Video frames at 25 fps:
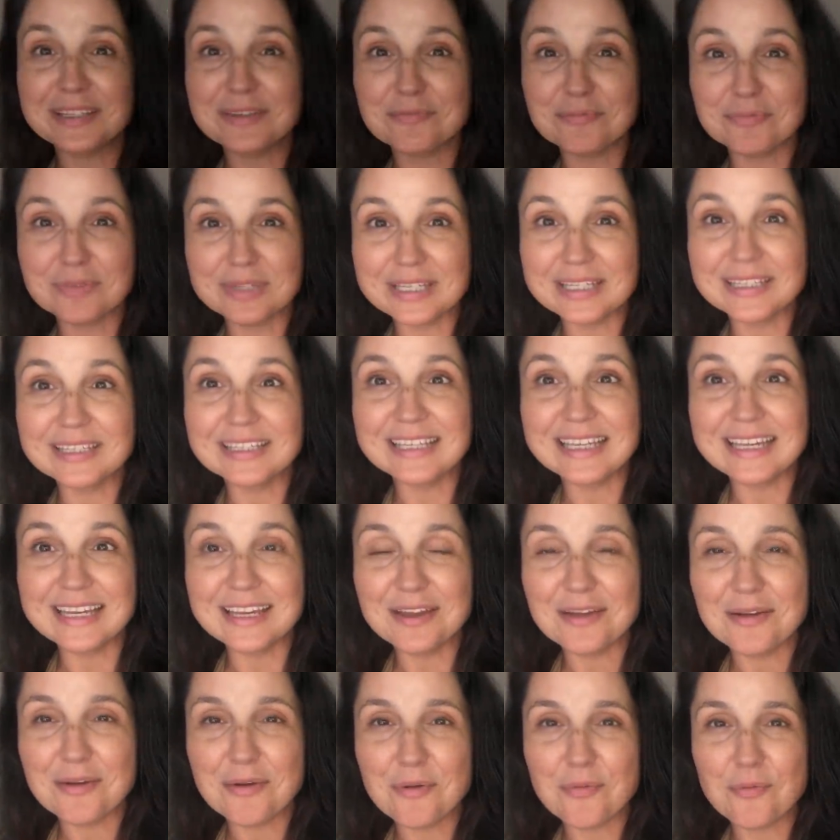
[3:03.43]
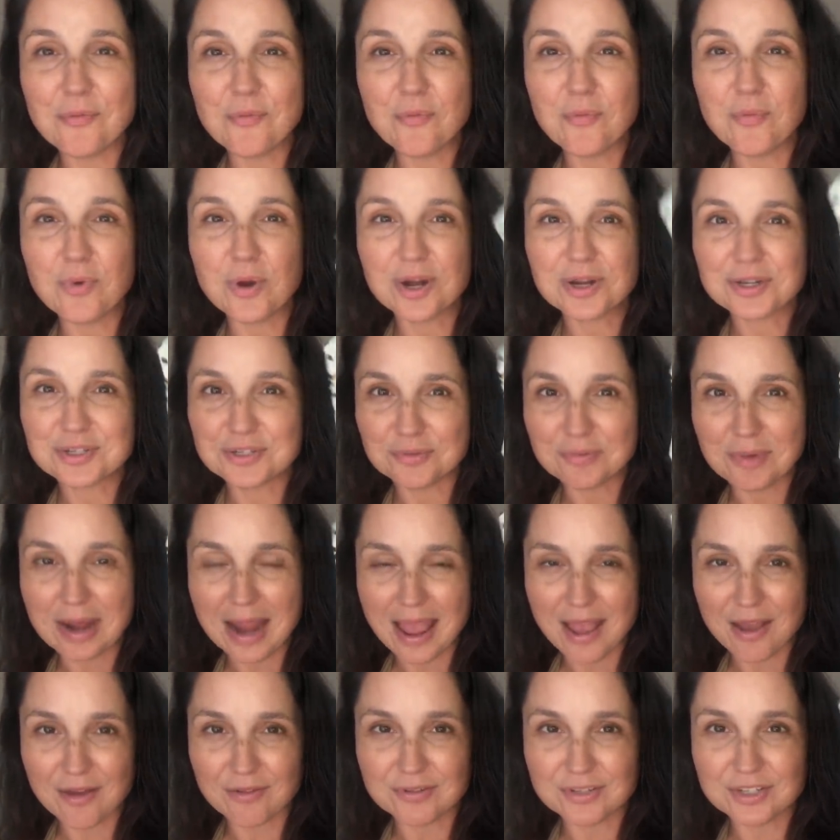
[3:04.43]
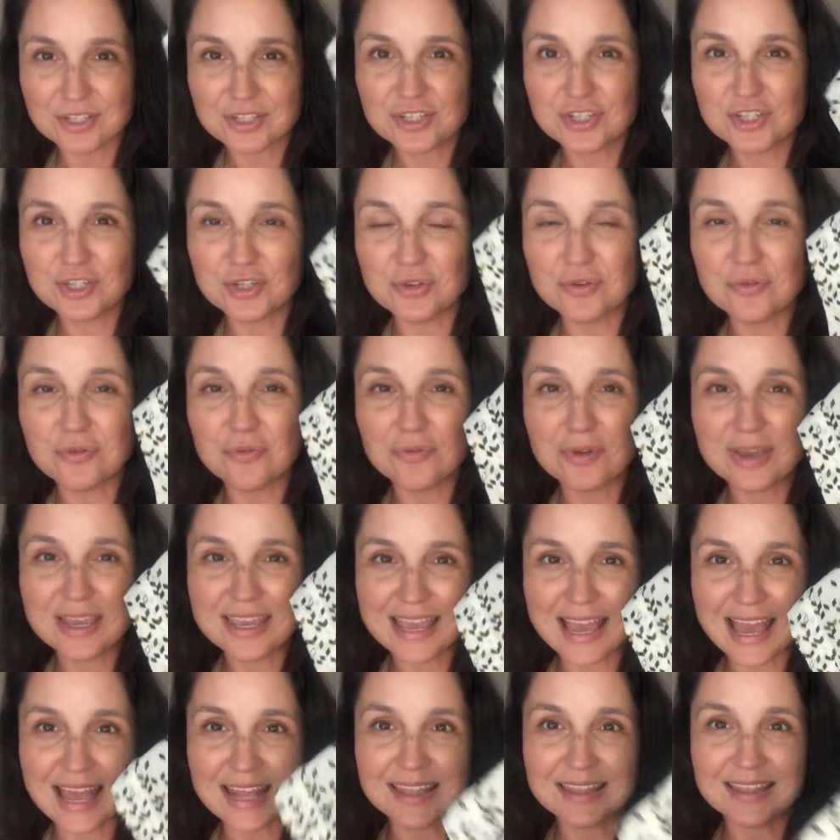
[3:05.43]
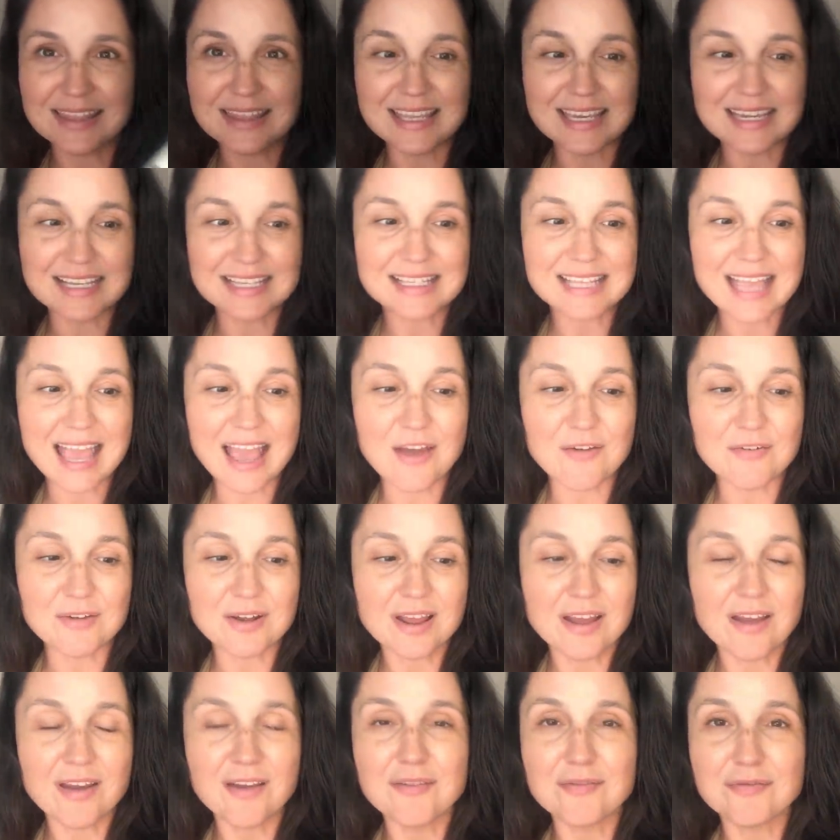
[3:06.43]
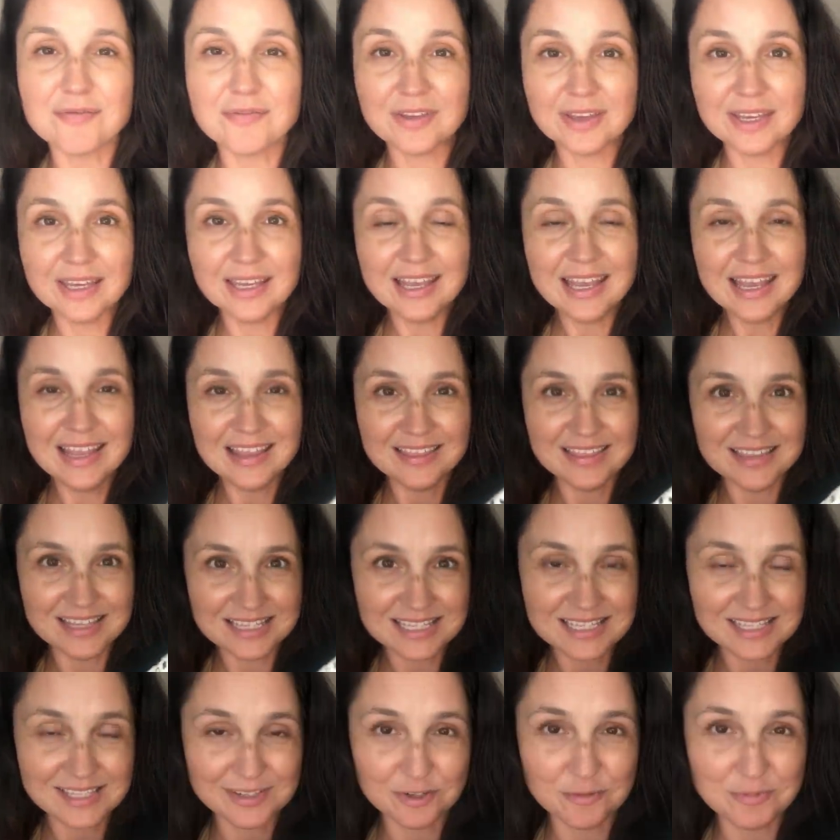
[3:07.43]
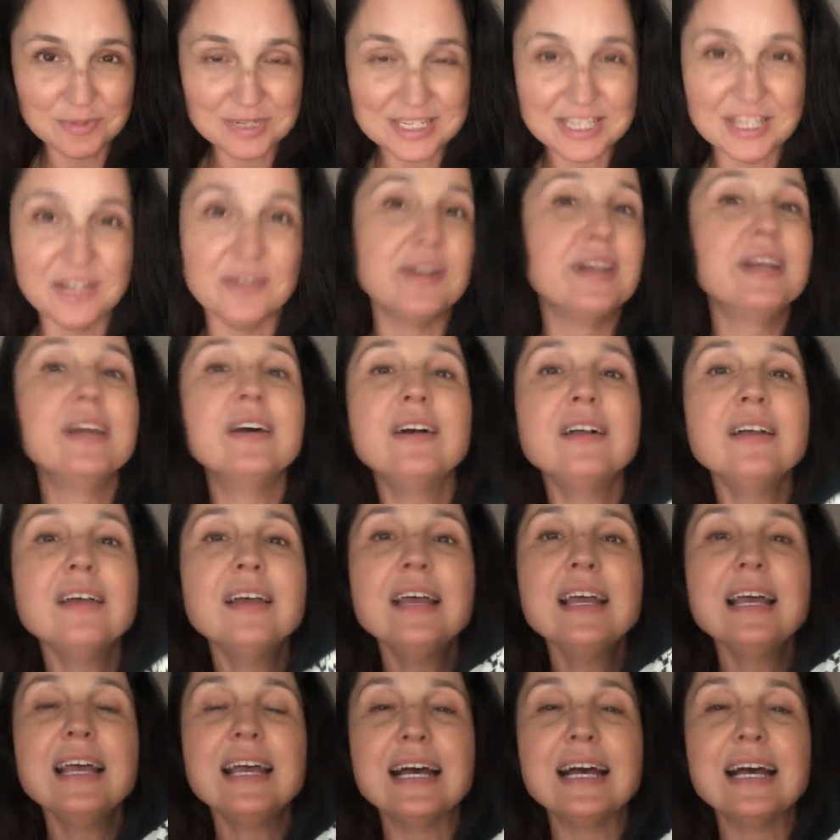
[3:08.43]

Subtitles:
really worked around to get this out of this little material.